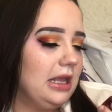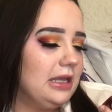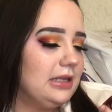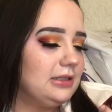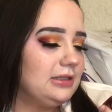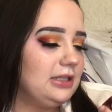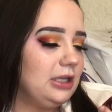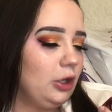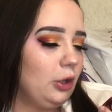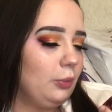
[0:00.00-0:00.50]

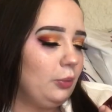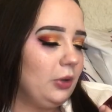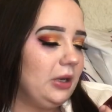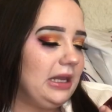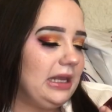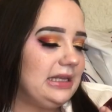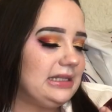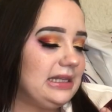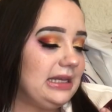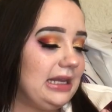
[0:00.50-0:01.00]

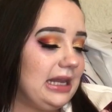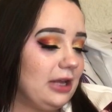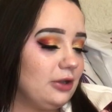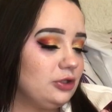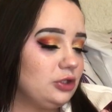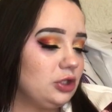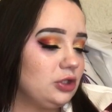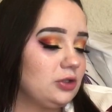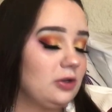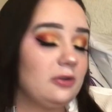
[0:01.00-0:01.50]
0.18
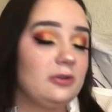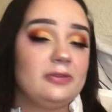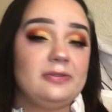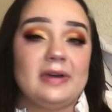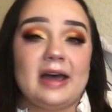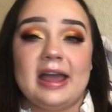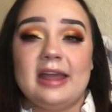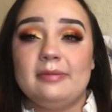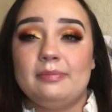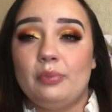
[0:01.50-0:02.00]
ounces or
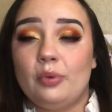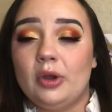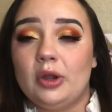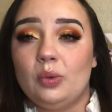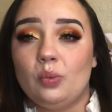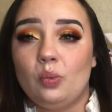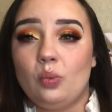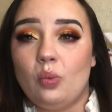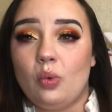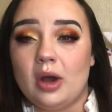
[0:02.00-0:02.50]

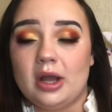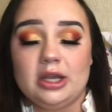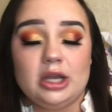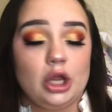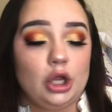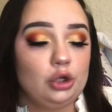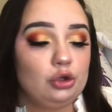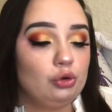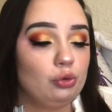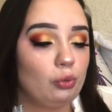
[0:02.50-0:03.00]
5.1
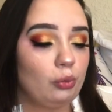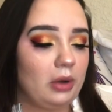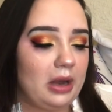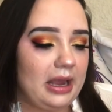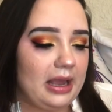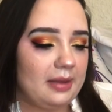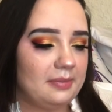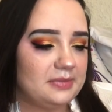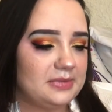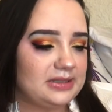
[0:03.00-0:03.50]

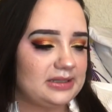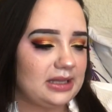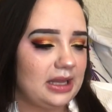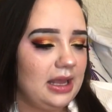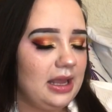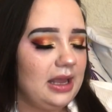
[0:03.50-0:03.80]
grams.